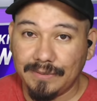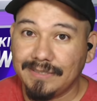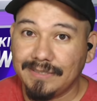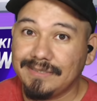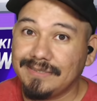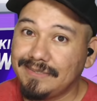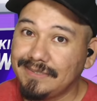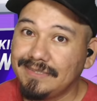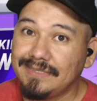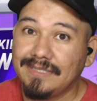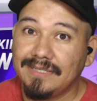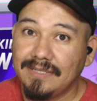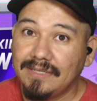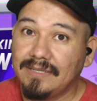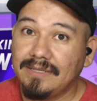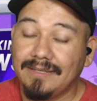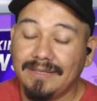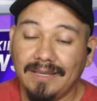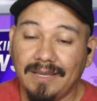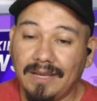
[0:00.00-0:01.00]
but
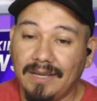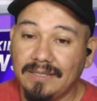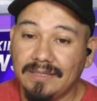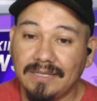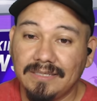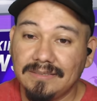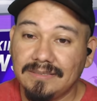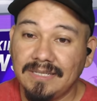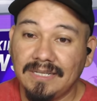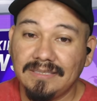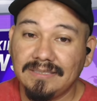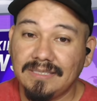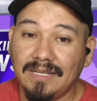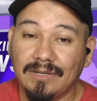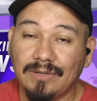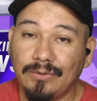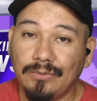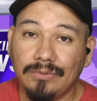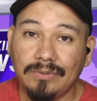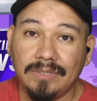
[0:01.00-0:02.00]
yeah that that's
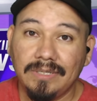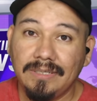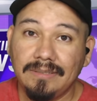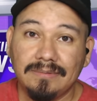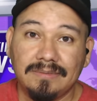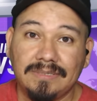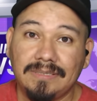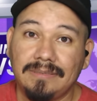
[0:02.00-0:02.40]
not cool he